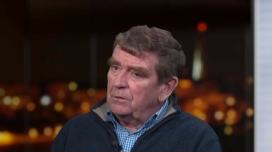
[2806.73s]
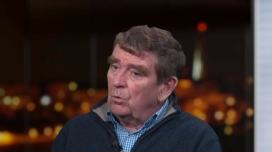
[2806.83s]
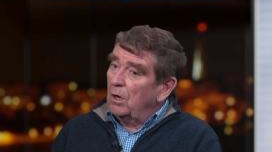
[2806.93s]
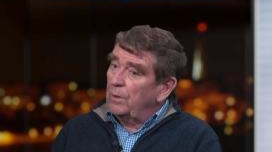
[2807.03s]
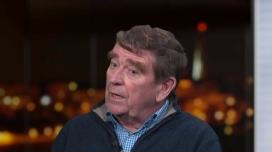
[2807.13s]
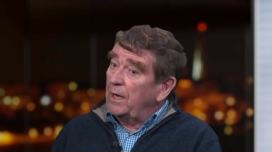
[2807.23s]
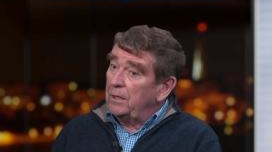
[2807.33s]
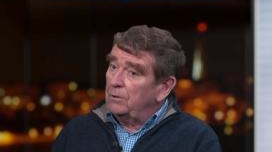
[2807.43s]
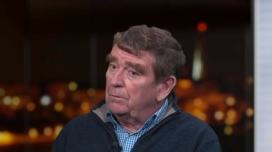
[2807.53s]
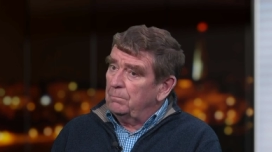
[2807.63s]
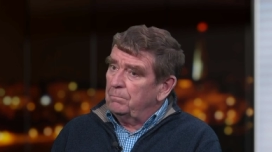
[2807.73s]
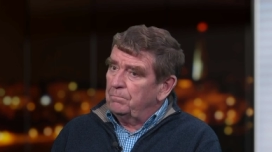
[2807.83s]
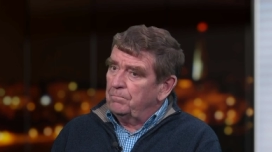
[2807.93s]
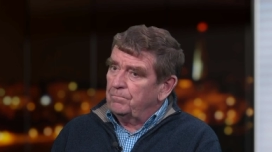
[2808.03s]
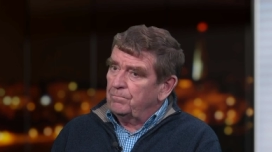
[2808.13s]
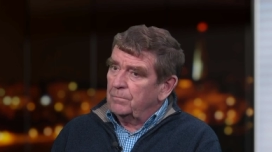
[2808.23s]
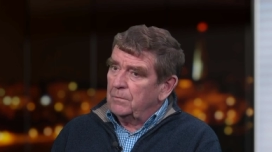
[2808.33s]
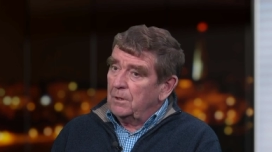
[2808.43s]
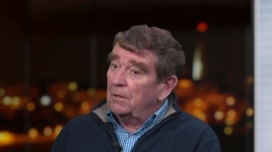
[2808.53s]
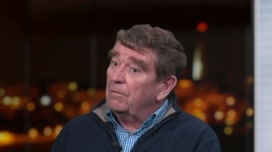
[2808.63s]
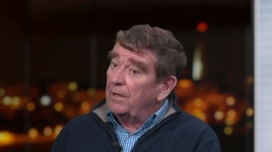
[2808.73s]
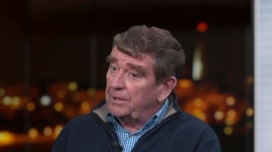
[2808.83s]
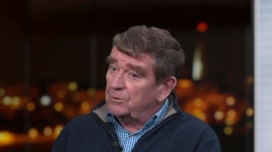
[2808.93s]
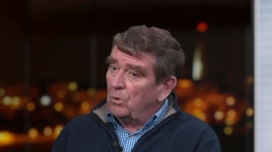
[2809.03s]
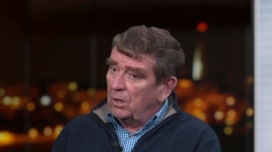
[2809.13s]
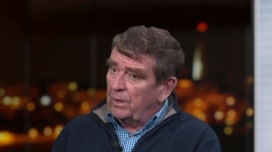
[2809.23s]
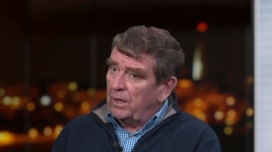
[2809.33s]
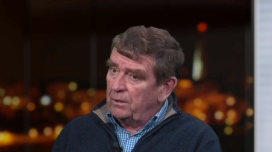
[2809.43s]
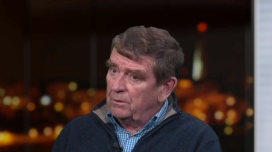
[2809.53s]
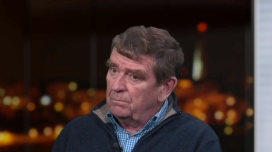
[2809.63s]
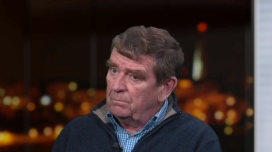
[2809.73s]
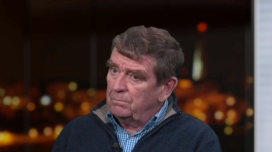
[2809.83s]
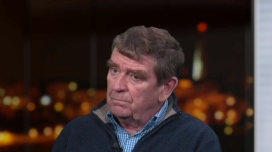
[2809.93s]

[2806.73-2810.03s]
why we hate them, and that is why we hate them.